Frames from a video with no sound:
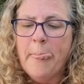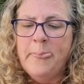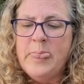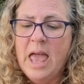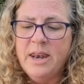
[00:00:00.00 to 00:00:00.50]

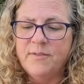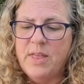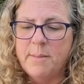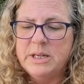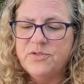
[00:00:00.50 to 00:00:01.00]
None of
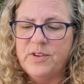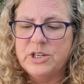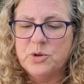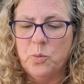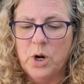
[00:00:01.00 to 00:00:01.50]
them is
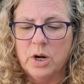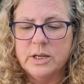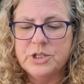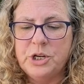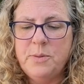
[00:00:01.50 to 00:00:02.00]
fit to
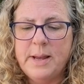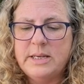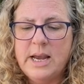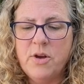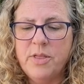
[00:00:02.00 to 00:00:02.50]
work, so you may
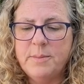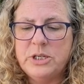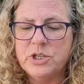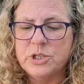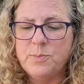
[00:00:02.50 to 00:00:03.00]
tear them
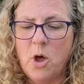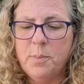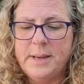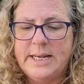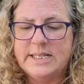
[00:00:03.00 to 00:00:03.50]
into
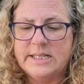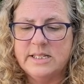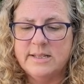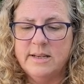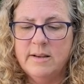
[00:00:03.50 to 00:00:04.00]
small
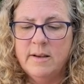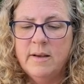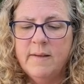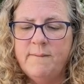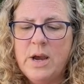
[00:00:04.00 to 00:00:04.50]
pieces."
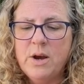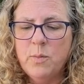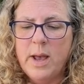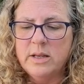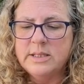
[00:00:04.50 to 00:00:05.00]
"Very
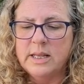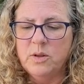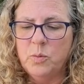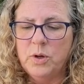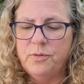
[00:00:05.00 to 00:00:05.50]
well," said
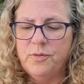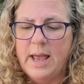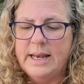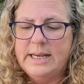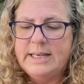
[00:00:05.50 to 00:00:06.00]
the wolf,
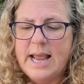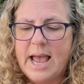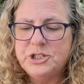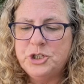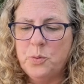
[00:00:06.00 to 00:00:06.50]
and he
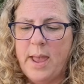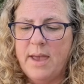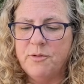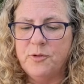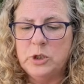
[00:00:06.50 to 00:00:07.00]
dashed away
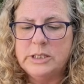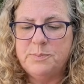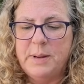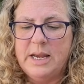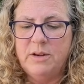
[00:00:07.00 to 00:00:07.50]
at full
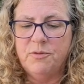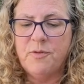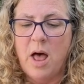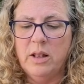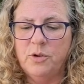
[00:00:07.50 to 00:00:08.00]
speed,
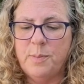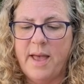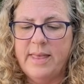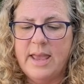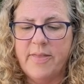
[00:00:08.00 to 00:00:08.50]
followed
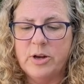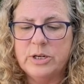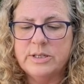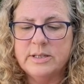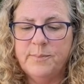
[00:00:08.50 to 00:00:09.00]
by the
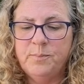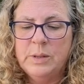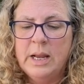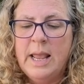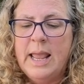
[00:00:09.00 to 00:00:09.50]
others.
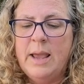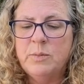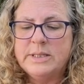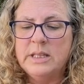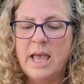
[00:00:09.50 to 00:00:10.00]
It
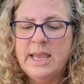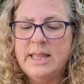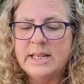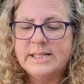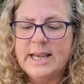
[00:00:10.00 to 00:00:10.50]
was lucky
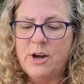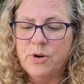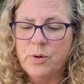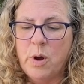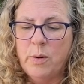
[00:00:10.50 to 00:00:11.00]
the
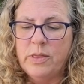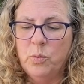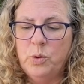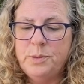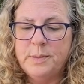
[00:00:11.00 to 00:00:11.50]
Scarecrow and the
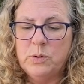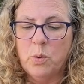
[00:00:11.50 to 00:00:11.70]
Woodman